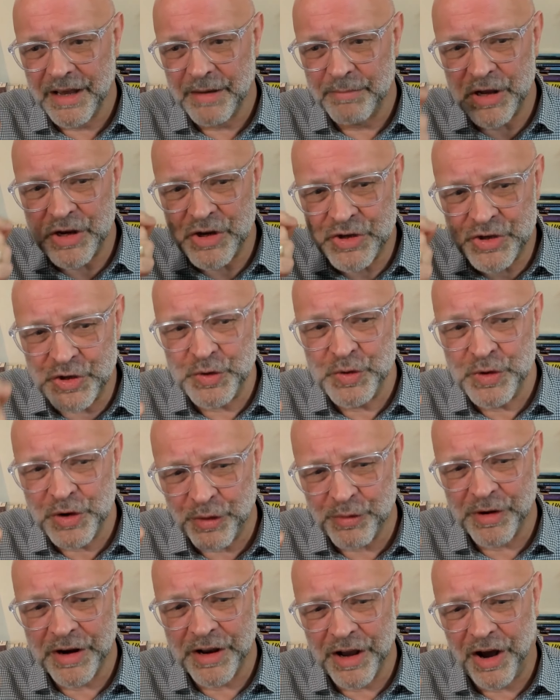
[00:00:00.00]
but do
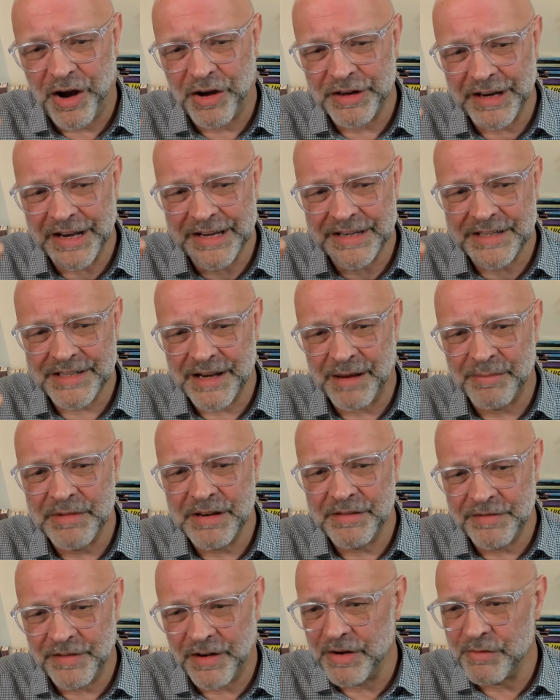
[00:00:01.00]
not regard it as some
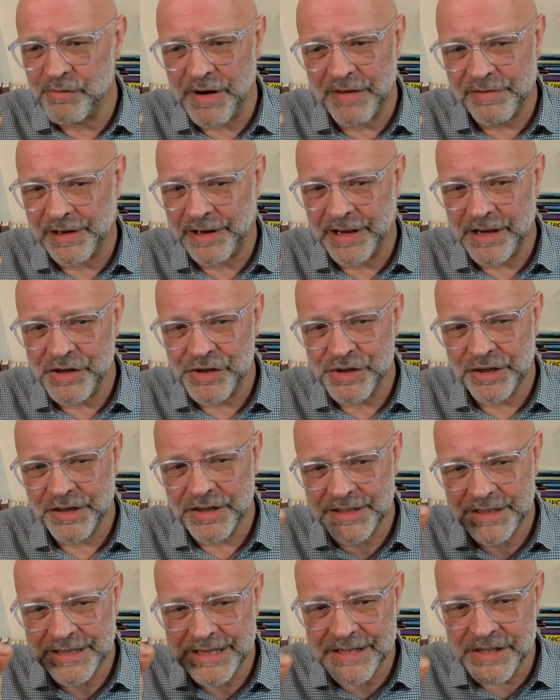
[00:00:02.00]
divine revelation
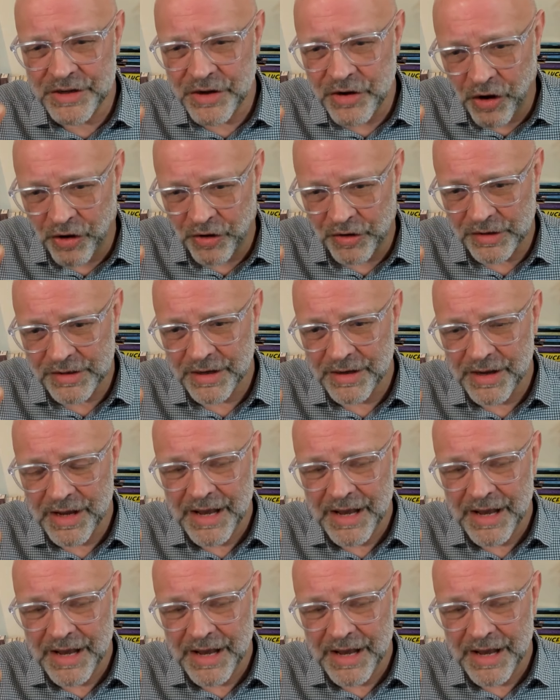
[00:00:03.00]
because it's not.